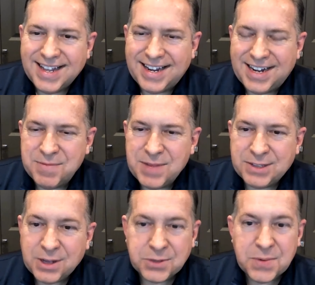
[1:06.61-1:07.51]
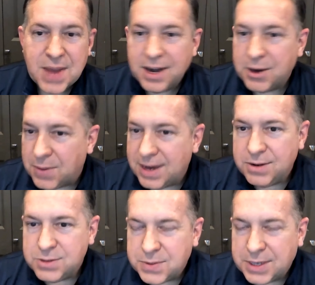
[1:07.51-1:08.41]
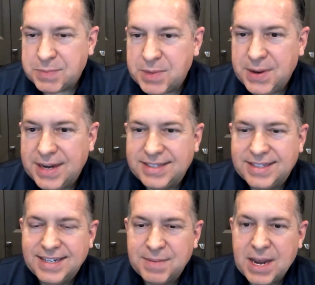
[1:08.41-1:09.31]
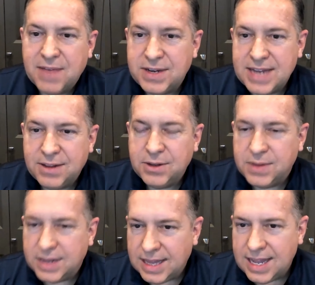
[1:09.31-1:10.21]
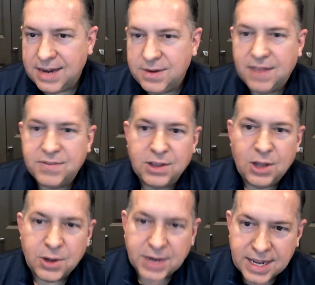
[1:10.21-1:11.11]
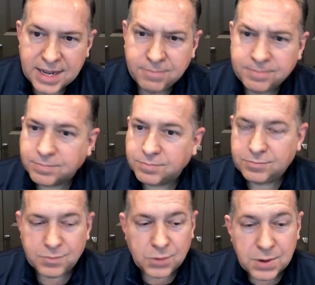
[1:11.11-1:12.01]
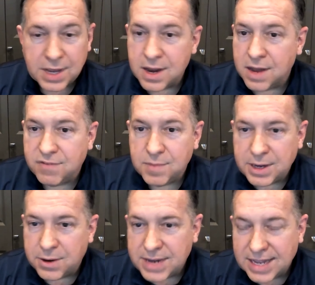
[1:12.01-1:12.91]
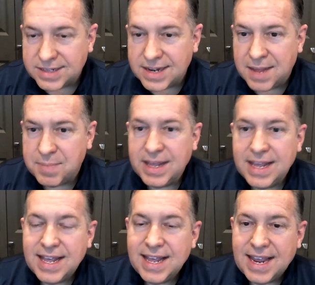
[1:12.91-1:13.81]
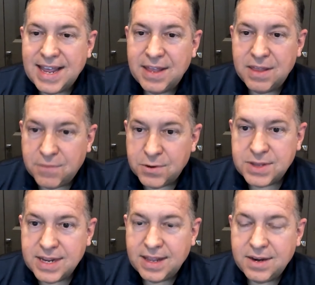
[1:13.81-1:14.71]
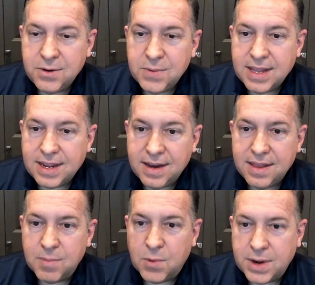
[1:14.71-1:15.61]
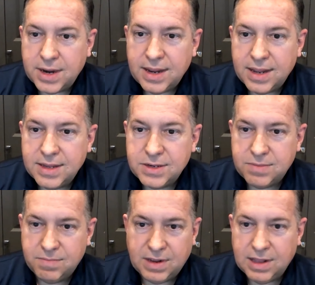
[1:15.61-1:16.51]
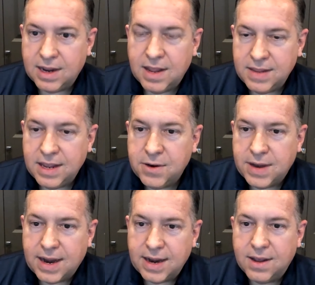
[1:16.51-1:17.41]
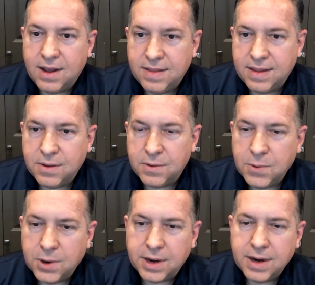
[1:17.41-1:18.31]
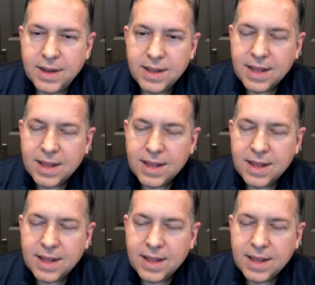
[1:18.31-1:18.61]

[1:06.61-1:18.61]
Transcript: It's also not a great user experience. I mean, you have to download the client, you have to log in, you get an unfamiliar desktop. And then the first thing they do when they get in the morning is click on the internet icon and they go to work.